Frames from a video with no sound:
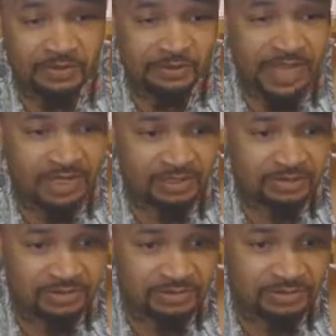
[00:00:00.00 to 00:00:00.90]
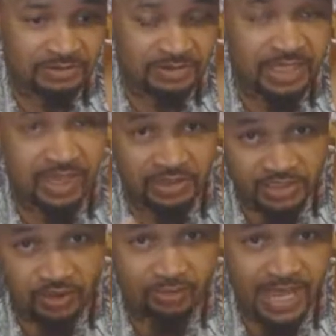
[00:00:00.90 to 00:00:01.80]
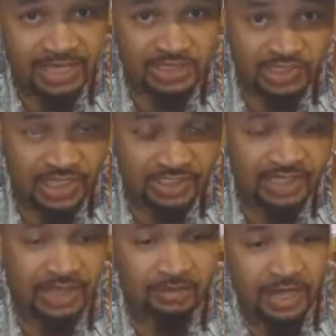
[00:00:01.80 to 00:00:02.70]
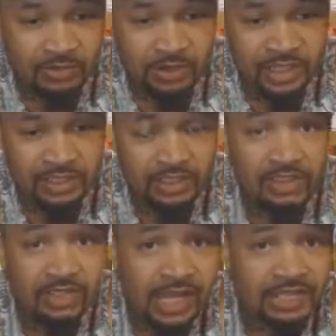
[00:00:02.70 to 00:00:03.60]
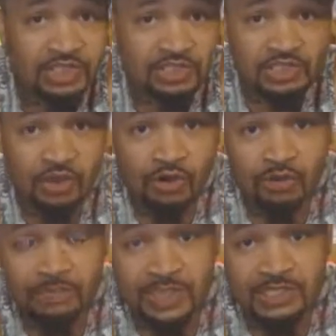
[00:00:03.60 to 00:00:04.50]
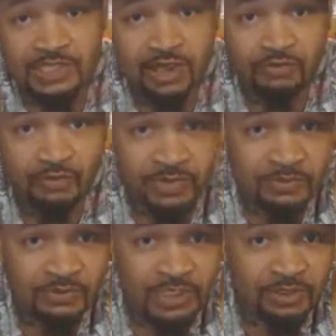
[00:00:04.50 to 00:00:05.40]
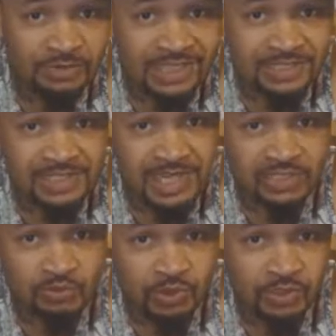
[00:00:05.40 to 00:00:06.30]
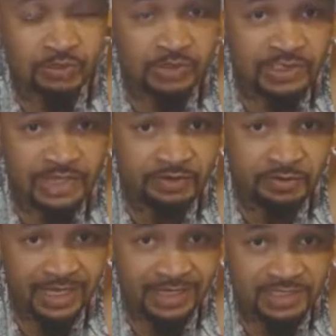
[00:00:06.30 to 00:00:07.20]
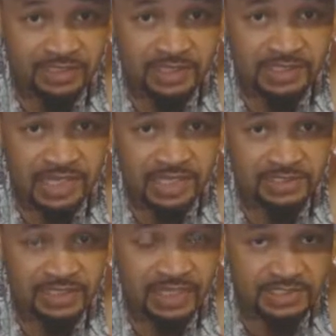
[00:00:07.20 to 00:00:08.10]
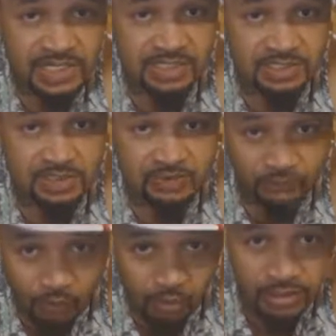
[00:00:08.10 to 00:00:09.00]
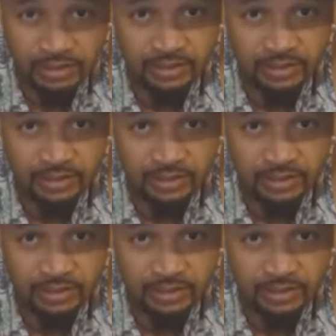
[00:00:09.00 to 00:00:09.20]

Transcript: Mack, y'all can go back and check that out, by the way. I get so pissed off when people get them easy-ass word because Harry Mack like to be tested. I said this before.